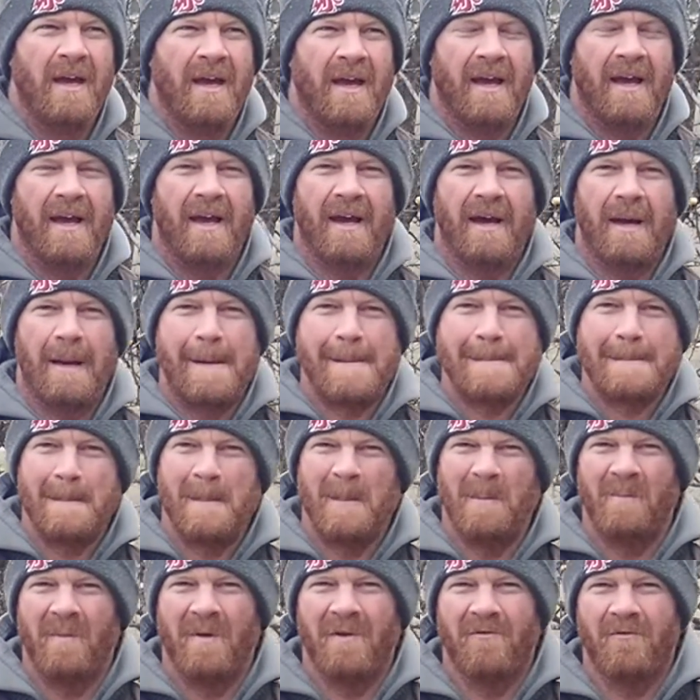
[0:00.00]
and
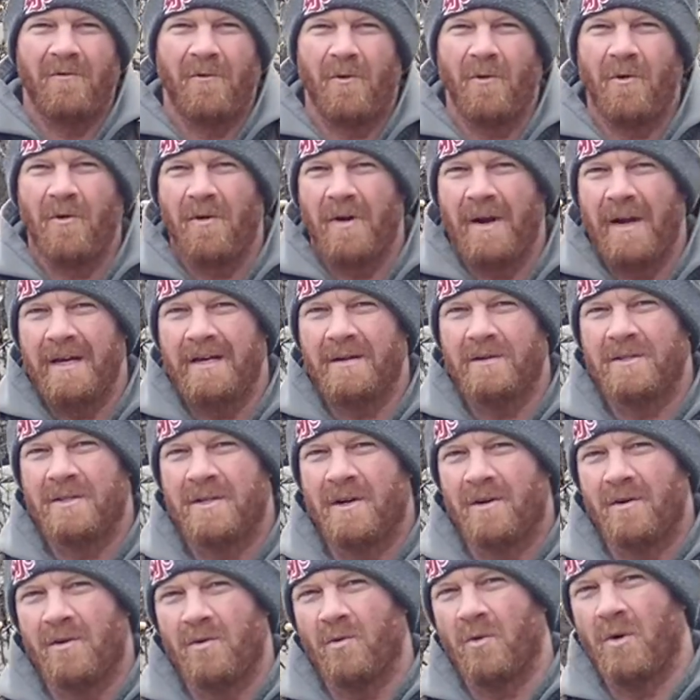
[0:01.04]
before I
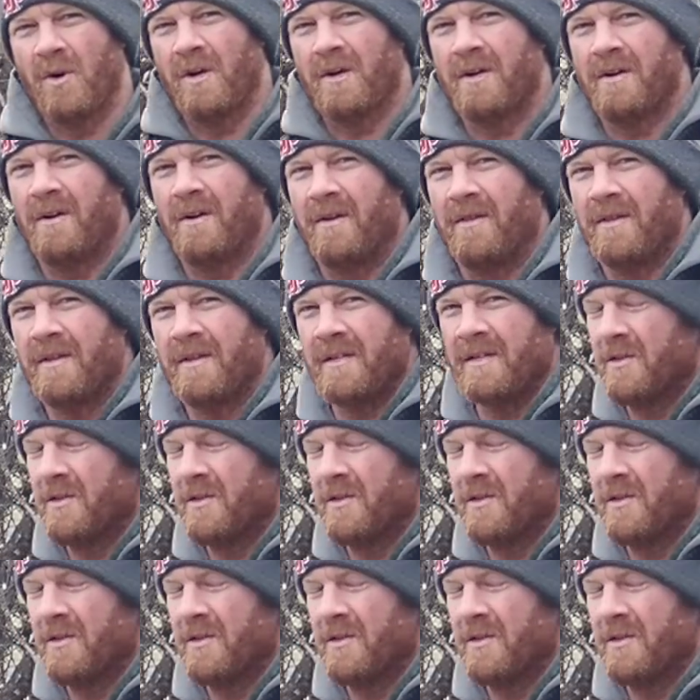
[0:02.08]
started working on these